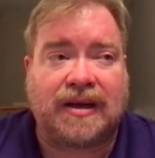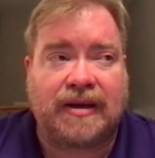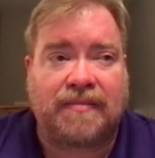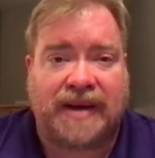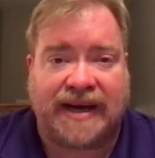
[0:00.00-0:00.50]

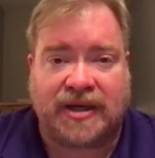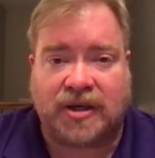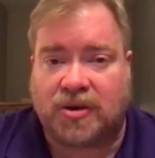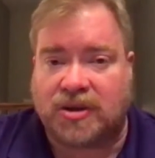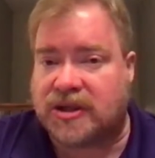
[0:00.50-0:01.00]
my
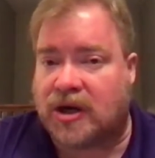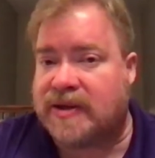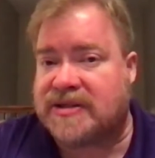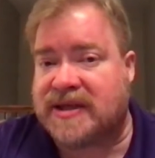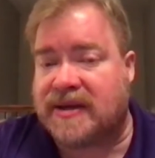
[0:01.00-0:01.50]
goal is
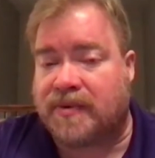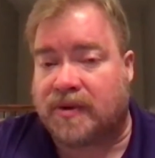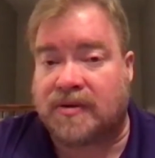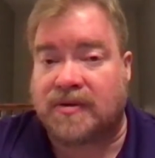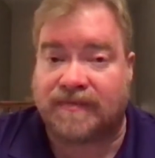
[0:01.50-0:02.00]
always
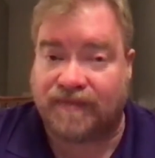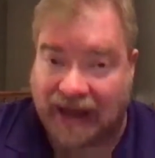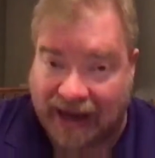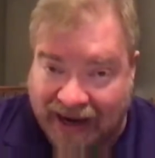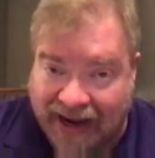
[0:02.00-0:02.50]
simple.
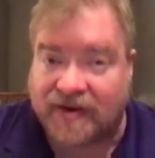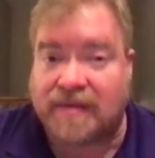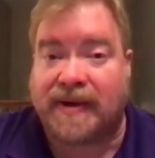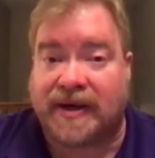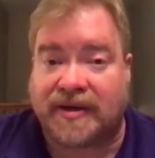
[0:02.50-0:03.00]
I have an
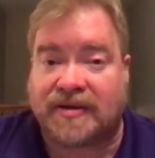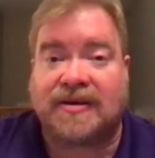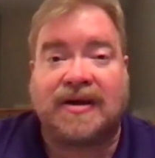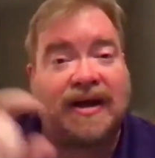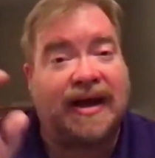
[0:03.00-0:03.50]

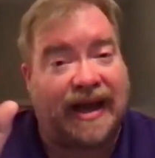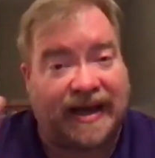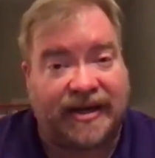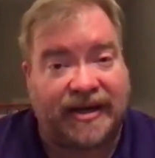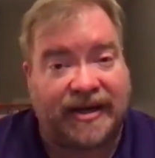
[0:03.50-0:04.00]
opinion,
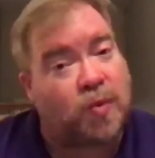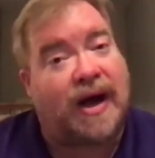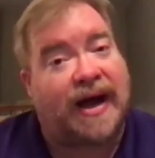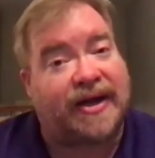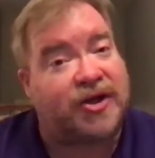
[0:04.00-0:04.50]
and here's
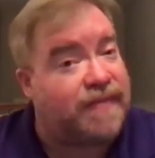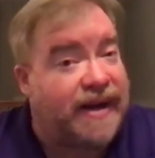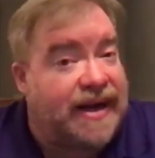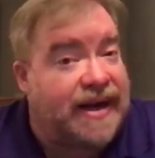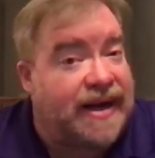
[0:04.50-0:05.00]
why. You
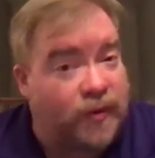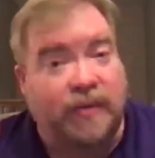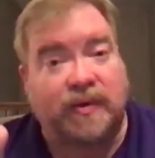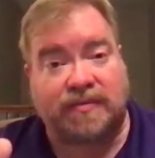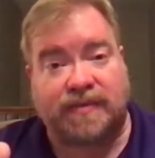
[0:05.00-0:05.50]
may not
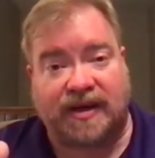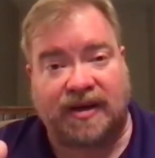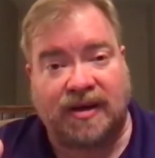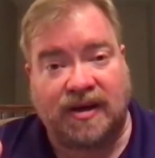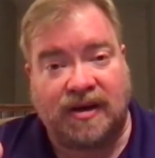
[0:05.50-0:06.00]
agree with me,
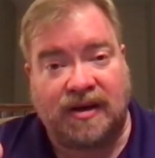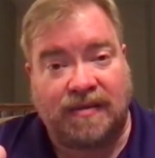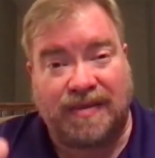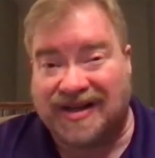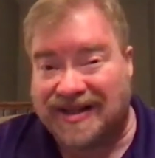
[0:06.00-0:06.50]

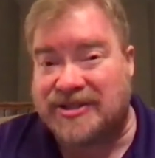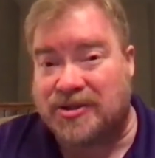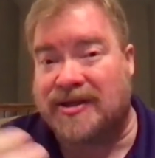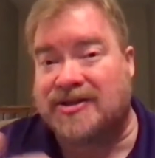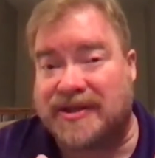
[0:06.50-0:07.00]
but at least
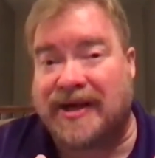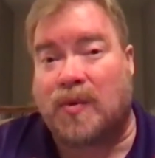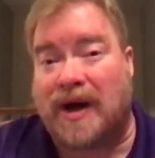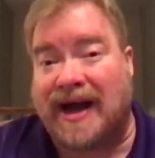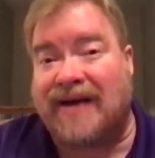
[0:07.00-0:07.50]
you'll understand
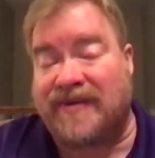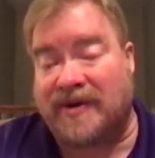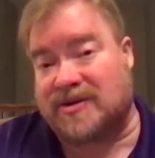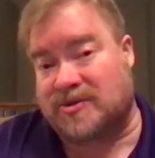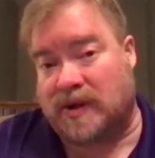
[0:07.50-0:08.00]
why I
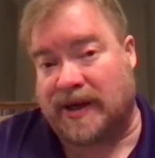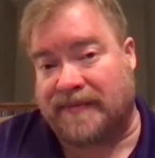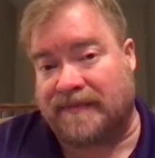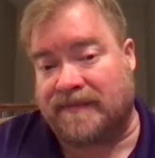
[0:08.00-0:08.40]
feel this way.